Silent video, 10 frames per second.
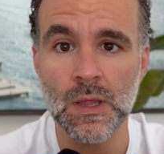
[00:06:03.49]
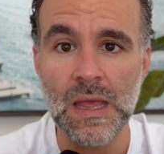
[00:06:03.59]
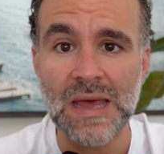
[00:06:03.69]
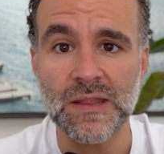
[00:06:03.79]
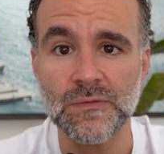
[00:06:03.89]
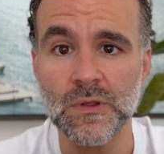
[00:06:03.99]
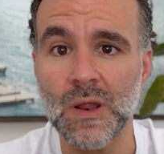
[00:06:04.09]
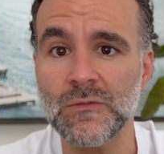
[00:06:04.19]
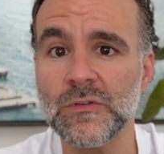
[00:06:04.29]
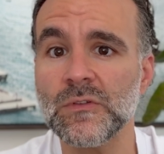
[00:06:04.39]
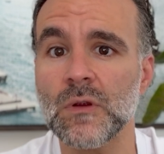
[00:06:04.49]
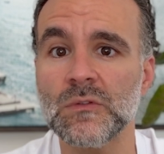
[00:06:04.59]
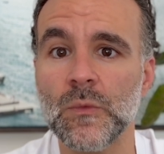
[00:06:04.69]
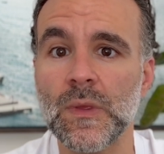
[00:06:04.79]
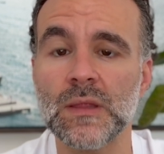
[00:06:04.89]
And if you never start
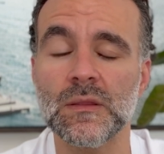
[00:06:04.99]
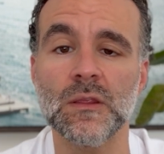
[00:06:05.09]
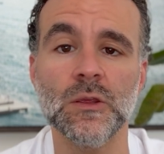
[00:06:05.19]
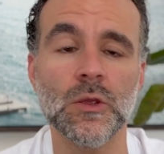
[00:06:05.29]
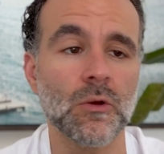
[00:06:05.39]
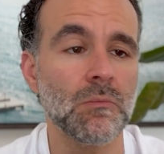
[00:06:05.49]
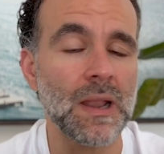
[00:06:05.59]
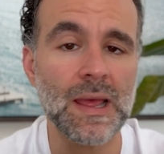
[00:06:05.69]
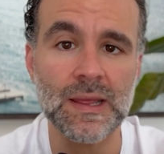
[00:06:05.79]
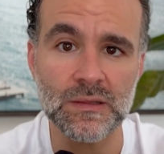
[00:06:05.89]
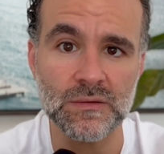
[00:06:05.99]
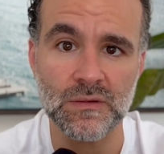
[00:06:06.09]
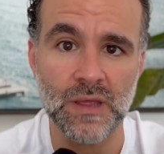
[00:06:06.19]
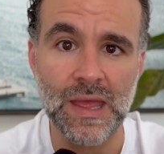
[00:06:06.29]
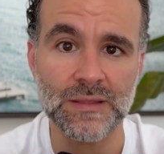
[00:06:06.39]
doing it, then you're blind.
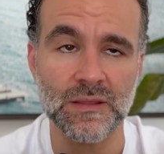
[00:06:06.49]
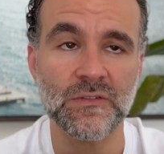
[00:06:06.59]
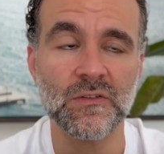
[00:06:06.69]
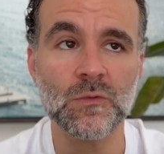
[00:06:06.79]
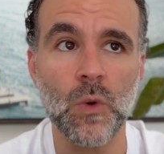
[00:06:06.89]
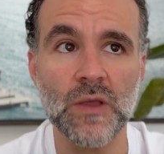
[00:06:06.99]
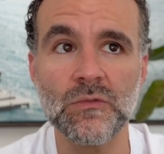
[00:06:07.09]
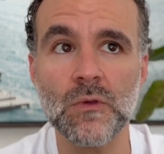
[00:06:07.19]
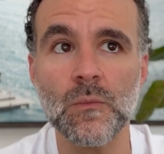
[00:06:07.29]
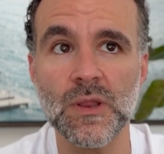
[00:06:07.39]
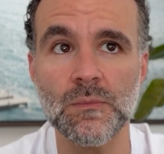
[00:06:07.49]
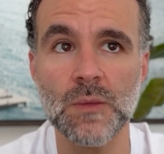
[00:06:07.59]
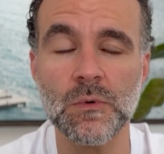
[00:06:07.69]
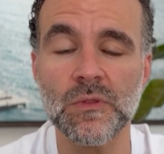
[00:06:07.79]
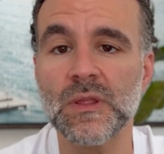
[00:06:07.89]
And this is why so many
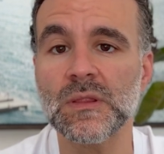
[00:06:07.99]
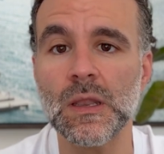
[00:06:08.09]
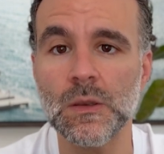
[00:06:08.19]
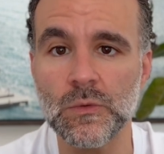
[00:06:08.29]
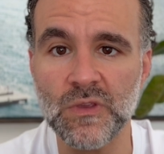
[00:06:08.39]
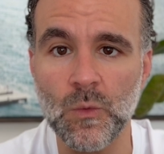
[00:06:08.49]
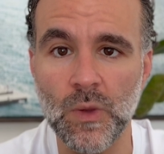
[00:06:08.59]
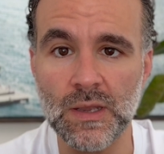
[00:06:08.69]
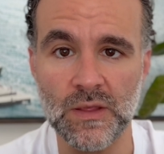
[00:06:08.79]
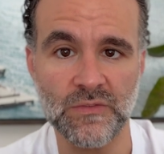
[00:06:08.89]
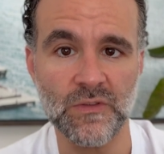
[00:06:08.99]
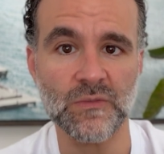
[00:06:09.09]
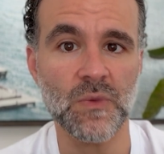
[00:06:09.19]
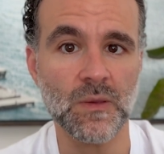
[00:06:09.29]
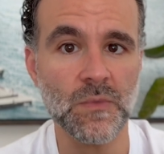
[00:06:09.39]
people think that losing weight is this
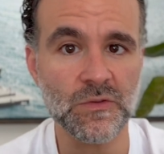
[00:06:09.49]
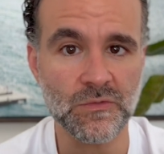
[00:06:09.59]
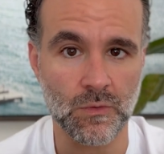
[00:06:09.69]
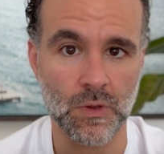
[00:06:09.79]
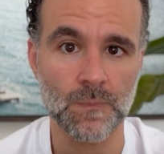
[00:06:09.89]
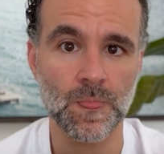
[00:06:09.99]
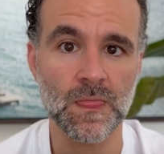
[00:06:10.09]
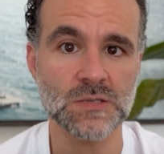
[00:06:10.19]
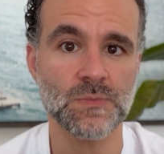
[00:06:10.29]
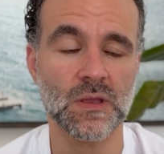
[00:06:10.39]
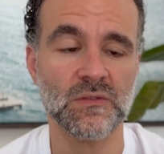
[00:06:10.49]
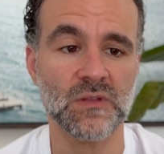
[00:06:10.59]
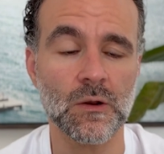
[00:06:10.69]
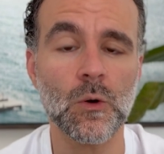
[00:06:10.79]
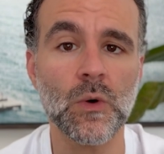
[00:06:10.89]
big mystery, is because
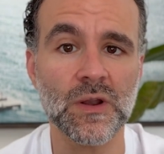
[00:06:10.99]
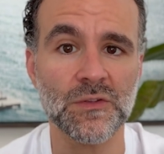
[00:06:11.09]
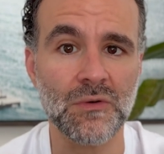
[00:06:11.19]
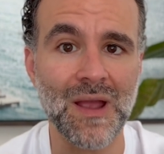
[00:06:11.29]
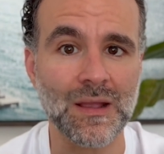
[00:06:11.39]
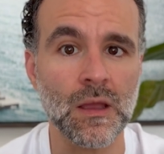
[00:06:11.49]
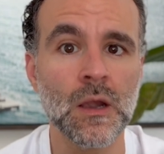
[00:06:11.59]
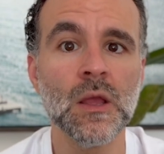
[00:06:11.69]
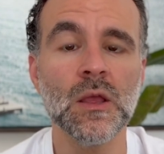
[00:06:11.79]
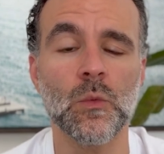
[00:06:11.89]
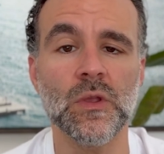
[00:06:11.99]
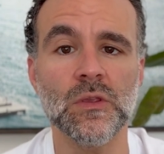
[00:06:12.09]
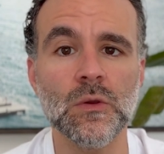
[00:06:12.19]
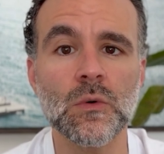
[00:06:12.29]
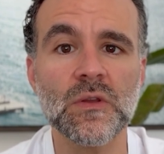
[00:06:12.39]
they don't want to track. When
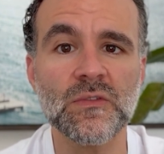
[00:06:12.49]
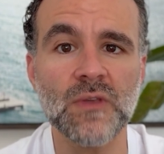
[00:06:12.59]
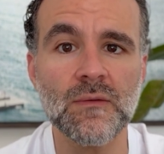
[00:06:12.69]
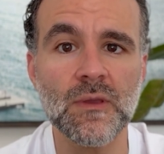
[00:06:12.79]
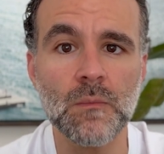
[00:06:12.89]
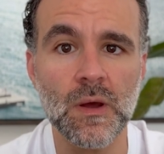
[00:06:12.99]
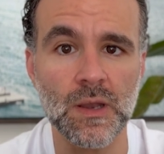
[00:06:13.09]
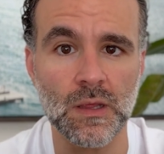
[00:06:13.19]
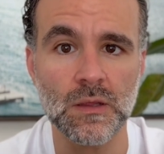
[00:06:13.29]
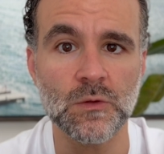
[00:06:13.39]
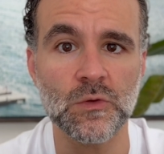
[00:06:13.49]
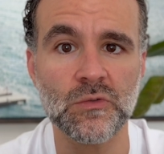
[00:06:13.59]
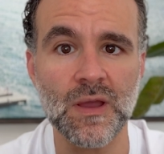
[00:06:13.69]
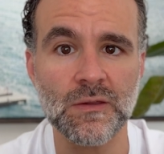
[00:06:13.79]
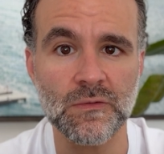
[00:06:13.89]
you are saving money, you
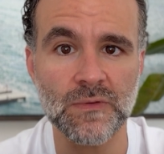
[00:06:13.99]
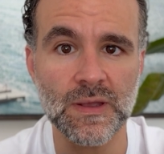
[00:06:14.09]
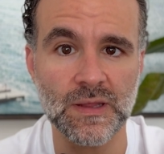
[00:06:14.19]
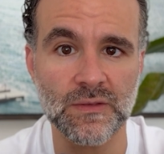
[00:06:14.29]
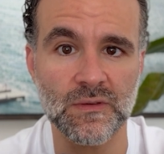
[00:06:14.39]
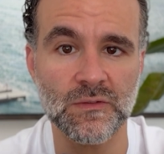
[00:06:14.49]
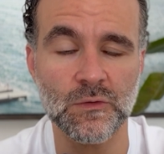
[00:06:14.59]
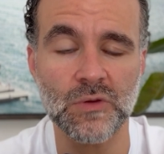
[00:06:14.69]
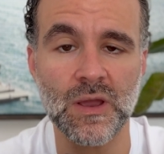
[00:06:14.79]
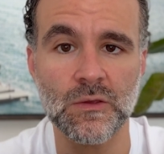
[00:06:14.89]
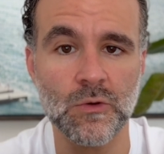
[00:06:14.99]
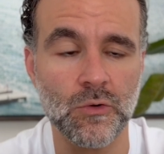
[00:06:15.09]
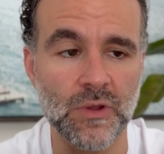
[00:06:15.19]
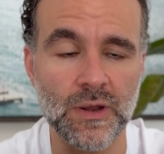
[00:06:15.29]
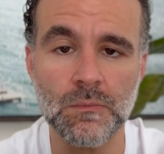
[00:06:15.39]
track your finances, you
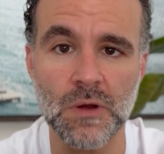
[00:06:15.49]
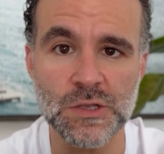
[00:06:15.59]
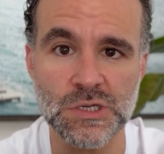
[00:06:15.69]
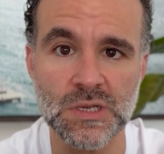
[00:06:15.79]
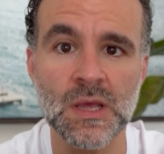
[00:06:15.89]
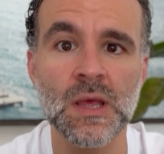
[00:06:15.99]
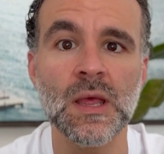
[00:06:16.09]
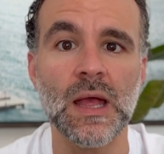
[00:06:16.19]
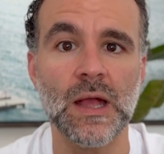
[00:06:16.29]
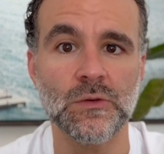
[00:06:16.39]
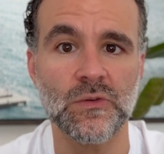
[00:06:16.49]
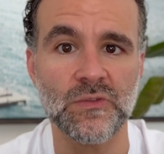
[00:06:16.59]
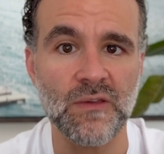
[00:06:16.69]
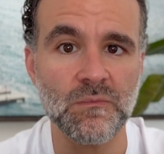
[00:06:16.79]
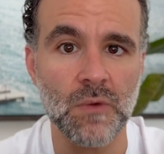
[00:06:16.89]
create a budget and you
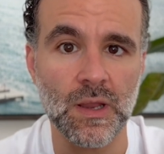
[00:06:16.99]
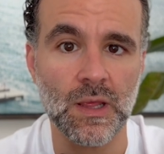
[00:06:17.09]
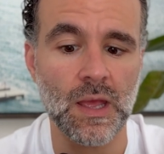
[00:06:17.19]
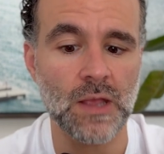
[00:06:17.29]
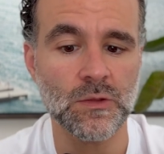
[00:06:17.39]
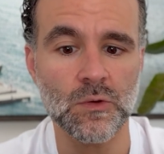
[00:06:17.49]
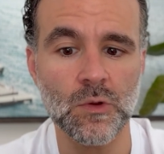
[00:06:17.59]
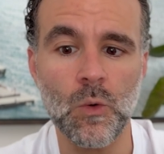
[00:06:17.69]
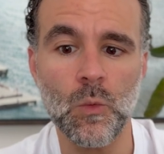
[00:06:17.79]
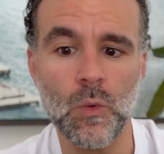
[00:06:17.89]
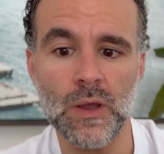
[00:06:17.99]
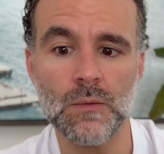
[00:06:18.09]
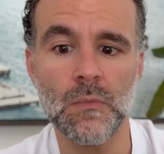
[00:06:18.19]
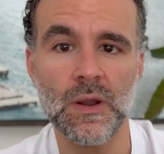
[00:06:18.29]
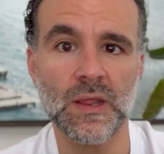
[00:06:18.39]
save money, and you know what
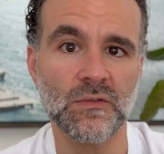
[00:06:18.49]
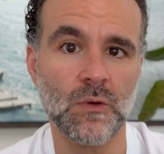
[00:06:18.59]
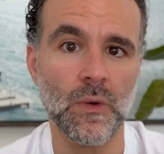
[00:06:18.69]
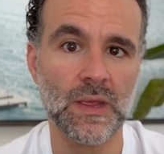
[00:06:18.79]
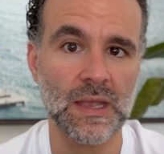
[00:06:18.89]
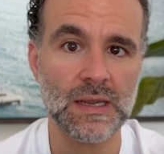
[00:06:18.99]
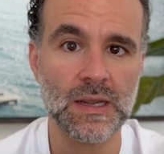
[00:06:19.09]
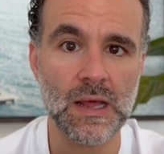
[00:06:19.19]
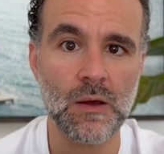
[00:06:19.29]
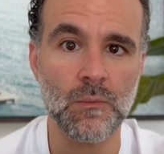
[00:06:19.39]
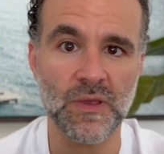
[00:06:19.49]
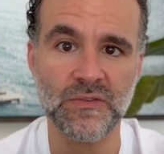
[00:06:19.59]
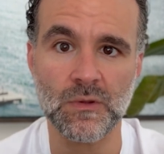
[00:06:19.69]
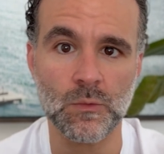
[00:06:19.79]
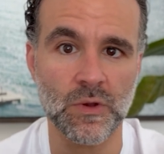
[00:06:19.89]
money is going in and out
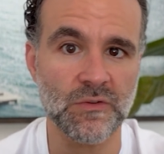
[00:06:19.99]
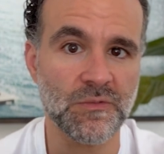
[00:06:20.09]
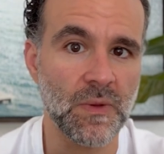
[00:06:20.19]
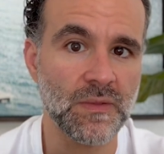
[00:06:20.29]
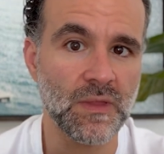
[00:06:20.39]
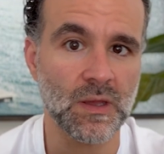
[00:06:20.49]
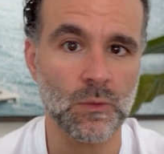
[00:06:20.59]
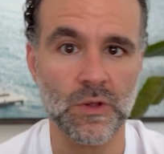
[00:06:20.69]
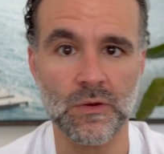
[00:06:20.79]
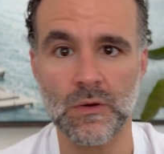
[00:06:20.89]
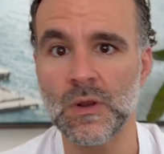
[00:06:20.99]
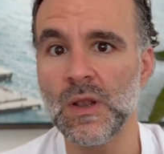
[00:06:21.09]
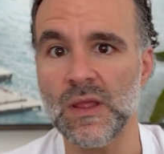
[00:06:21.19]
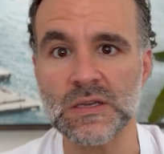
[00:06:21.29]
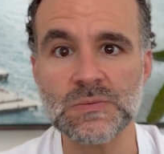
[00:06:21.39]
based on what you're spending and what your
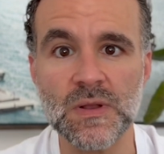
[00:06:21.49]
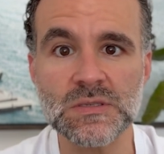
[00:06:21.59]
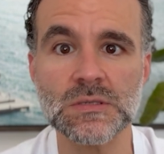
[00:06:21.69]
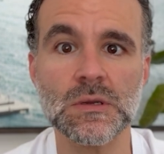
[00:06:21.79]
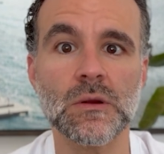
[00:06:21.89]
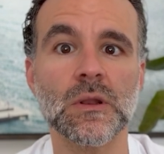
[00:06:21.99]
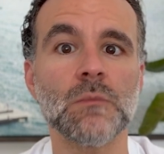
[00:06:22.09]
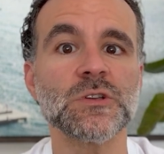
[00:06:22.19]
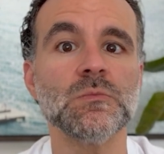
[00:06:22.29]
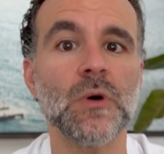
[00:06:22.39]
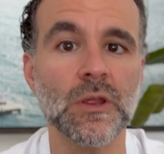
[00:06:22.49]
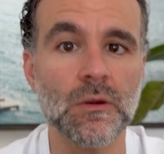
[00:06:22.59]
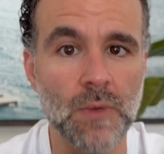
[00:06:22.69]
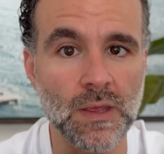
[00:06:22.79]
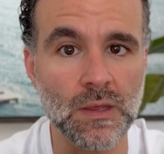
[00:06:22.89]
expenses are and how much money you're
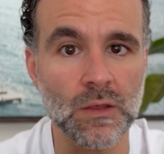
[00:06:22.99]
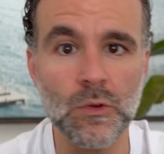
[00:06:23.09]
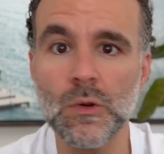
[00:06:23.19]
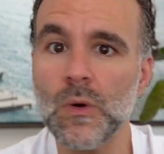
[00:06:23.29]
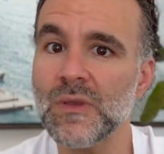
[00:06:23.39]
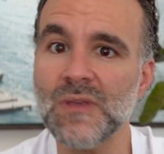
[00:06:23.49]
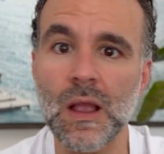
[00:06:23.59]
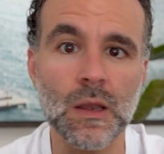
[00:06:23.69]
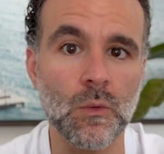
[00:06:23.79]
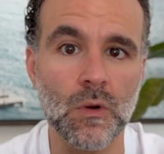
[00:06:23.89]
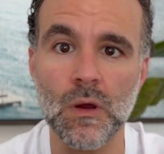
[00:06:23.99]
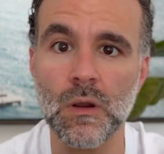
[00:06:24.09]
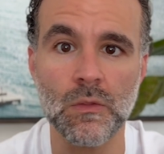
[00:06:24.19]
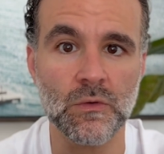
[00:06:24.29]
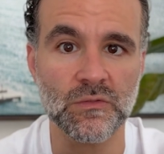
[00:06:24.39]
making. You know exactly where all
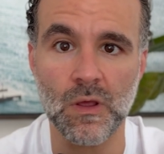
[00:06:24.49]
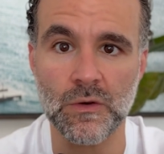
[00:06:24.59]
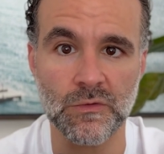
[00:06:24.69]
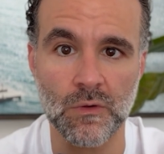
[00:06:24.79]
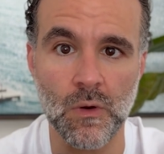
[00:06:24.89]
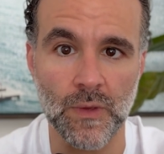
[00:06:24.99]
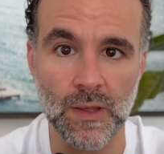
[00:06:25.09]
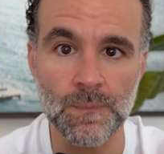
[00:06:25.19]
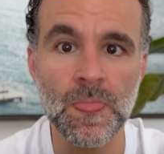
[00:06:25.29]
of those dollars are going.